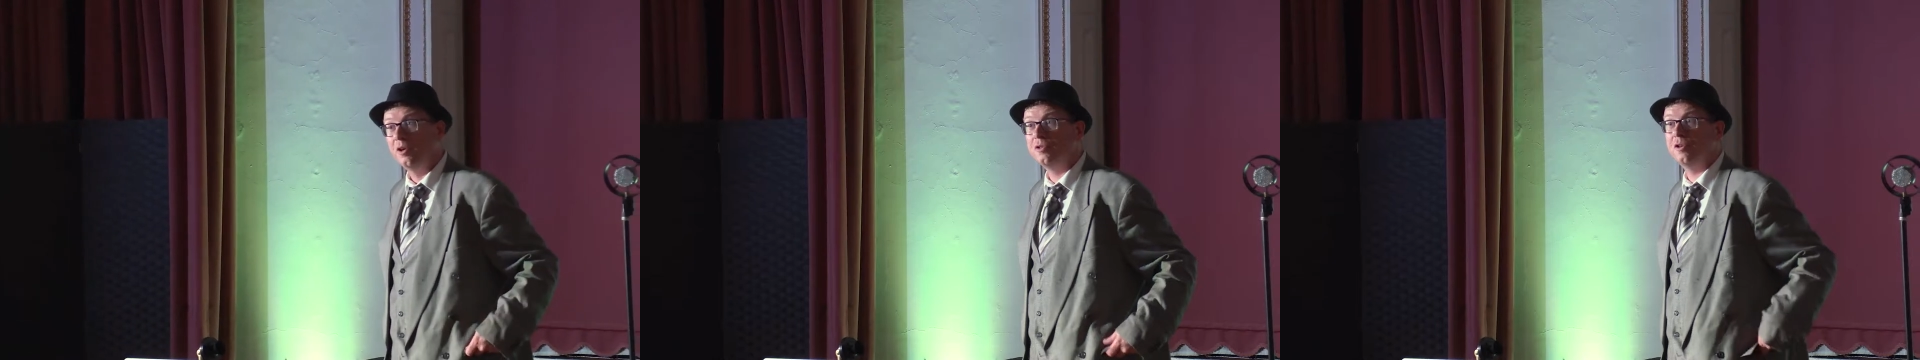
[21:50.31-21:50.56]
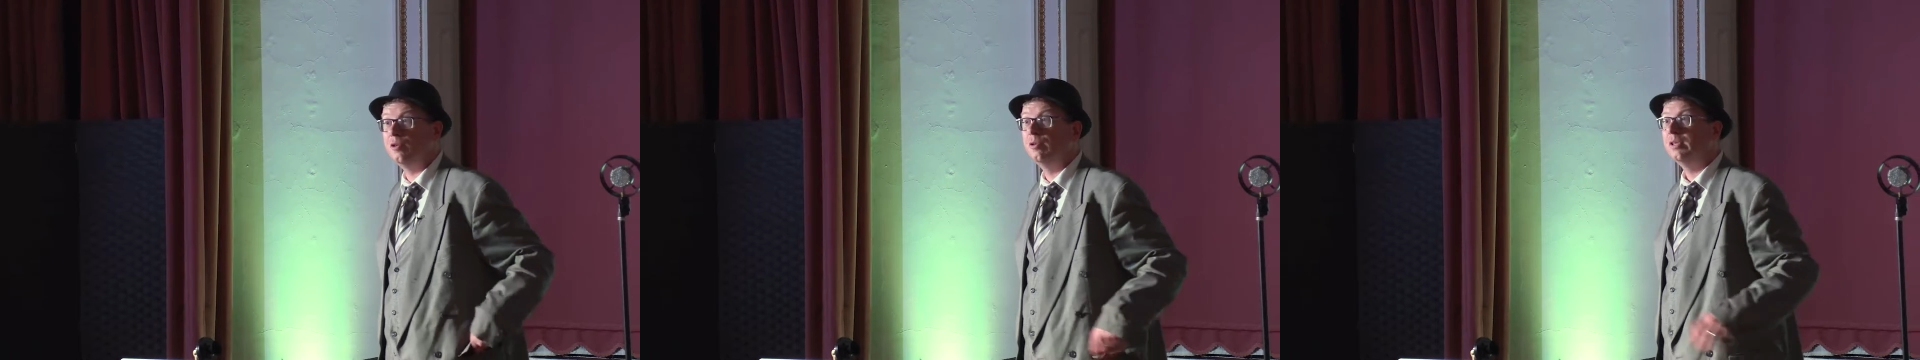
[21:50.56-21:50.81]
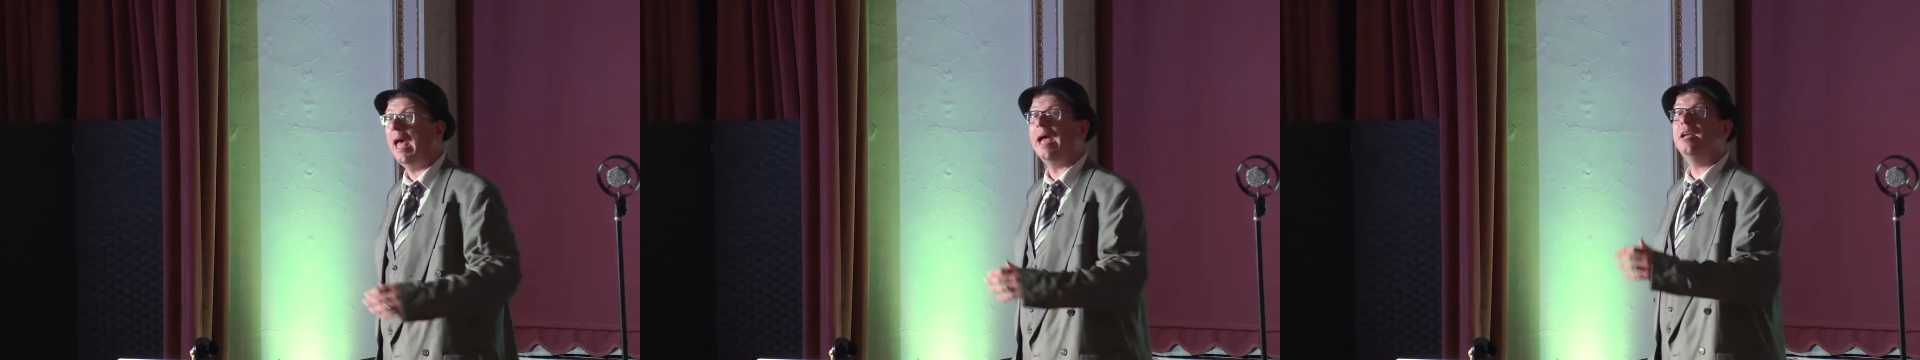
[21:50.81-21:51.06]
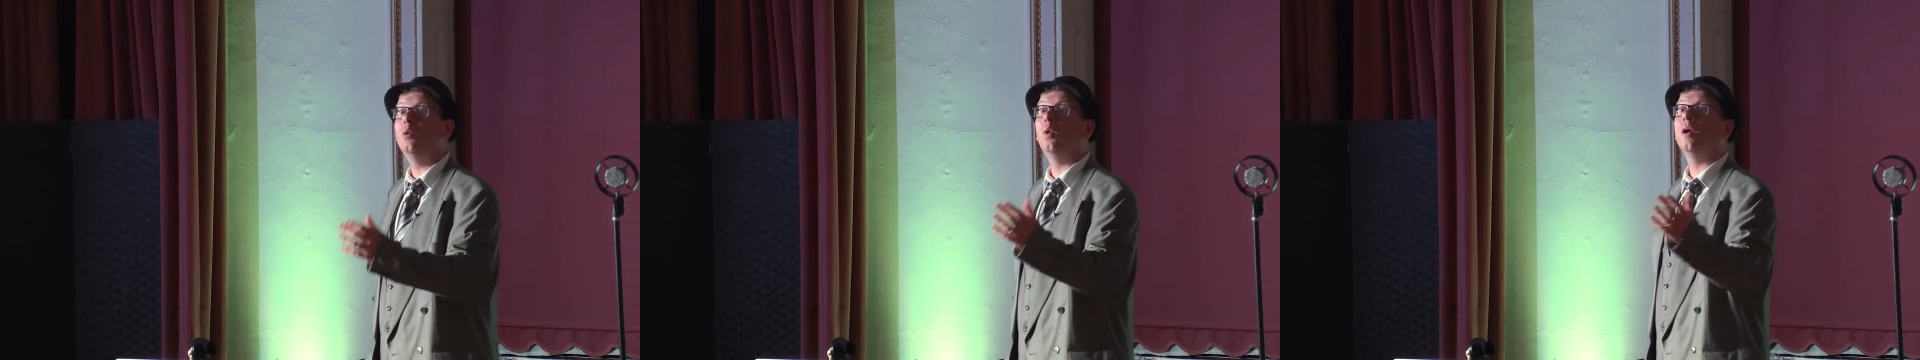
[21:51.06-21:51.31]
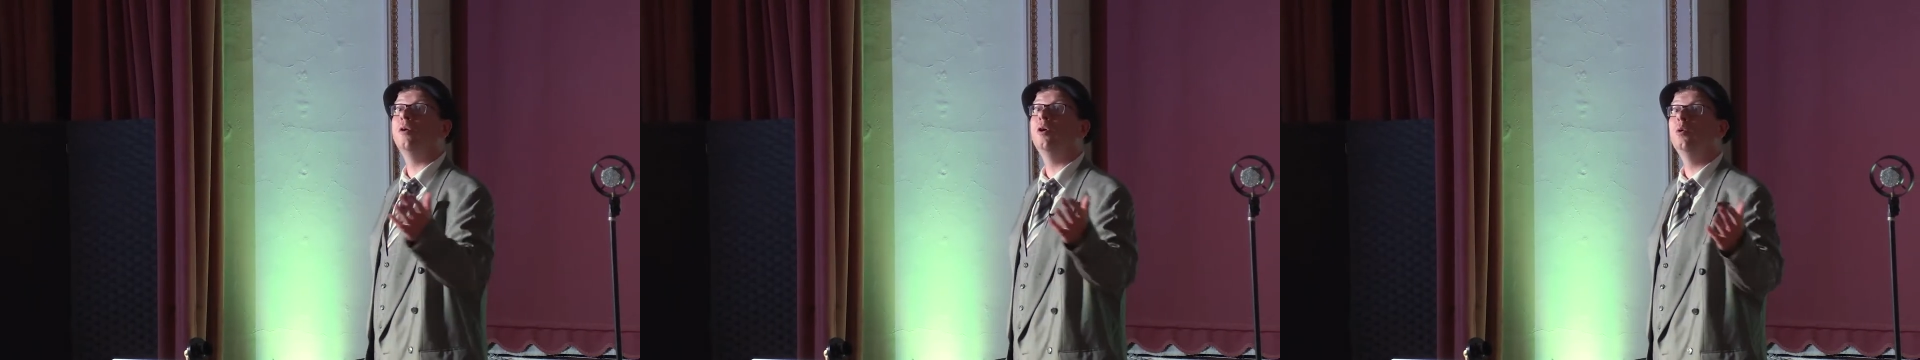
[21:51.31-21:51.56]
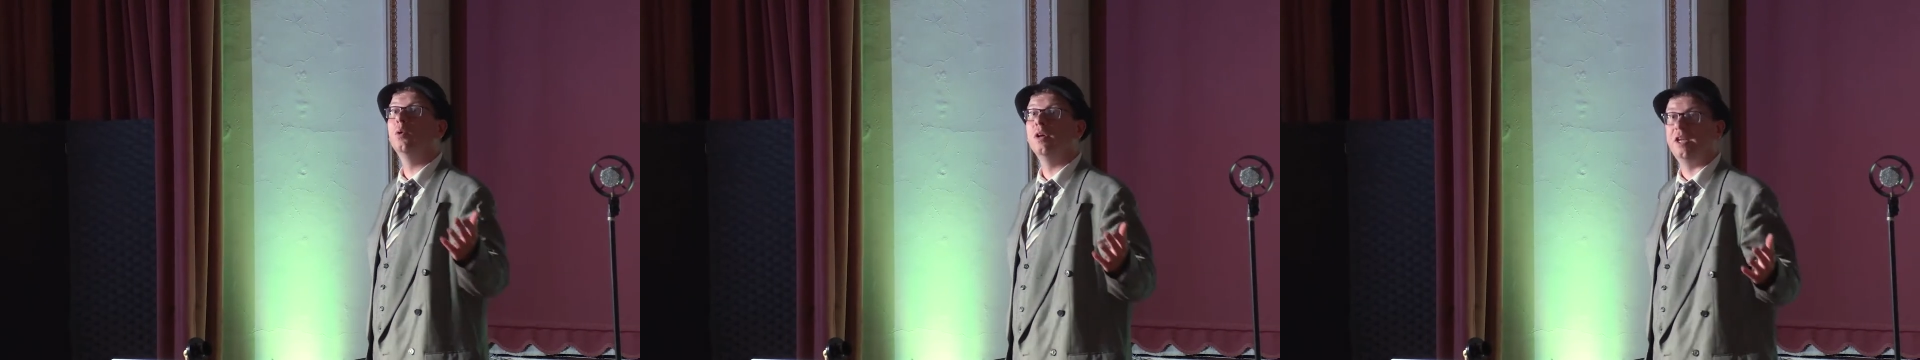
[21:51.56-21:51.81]
to anyone
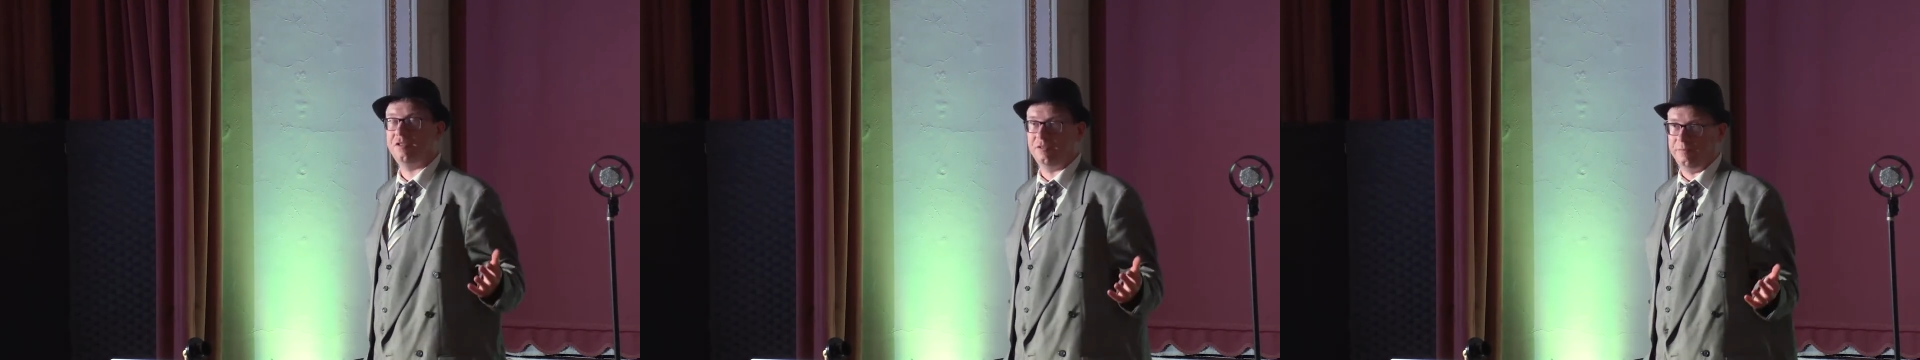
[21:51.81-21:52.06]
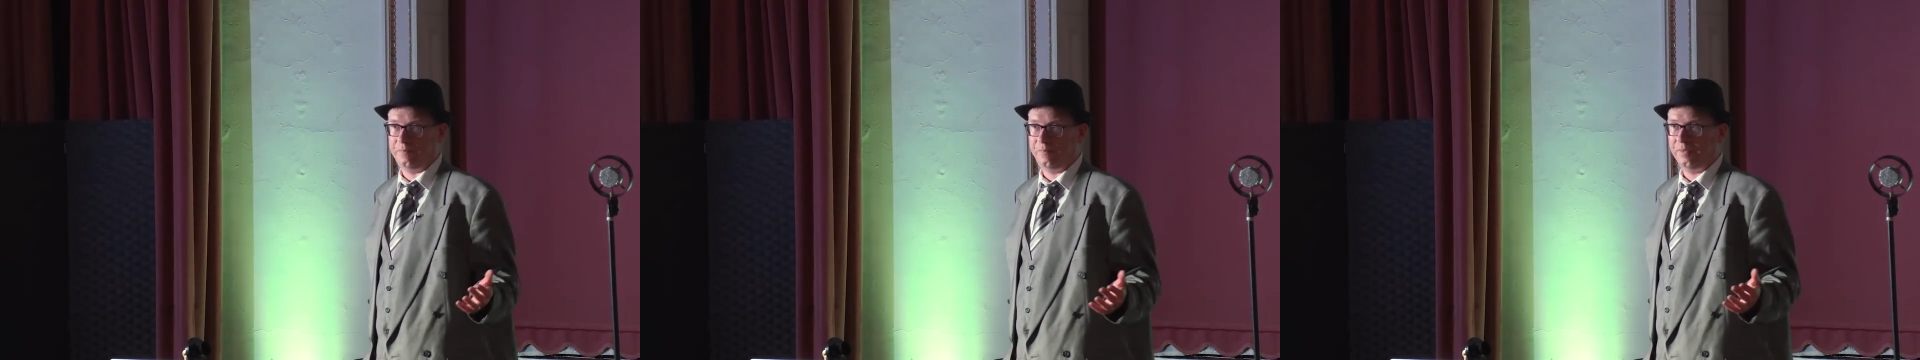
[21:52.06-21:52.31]
who will listen.